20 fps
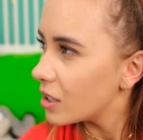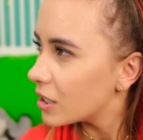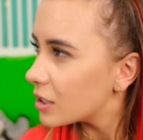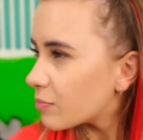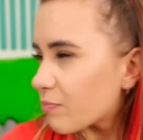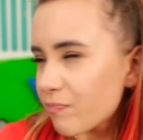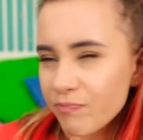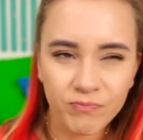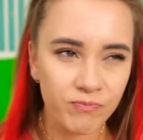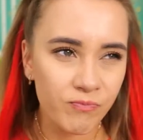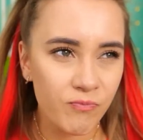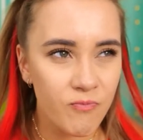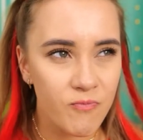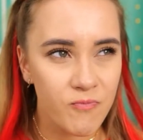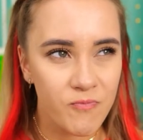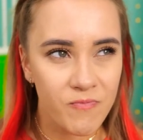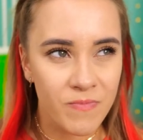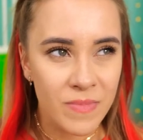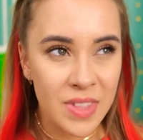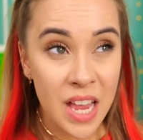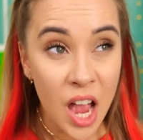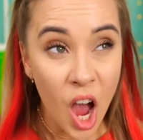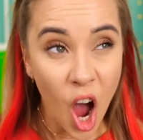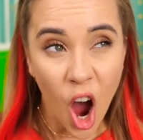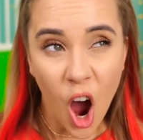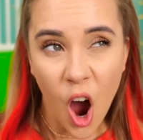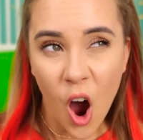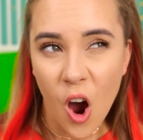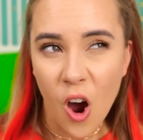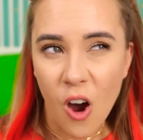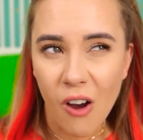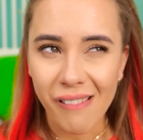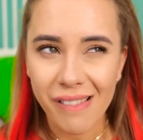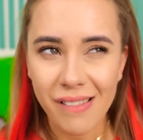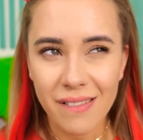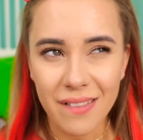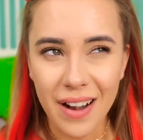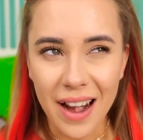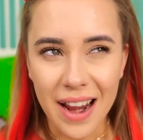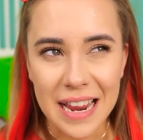I have a better idea.
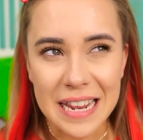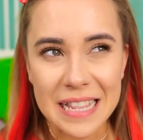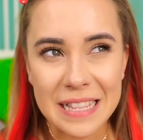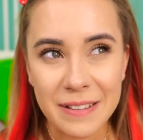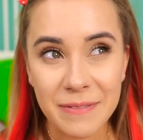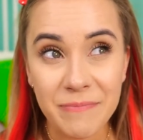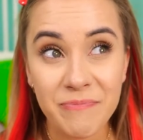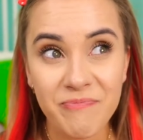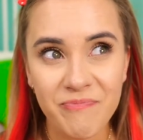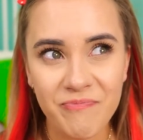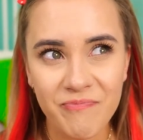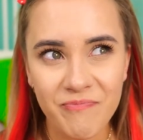Wax is a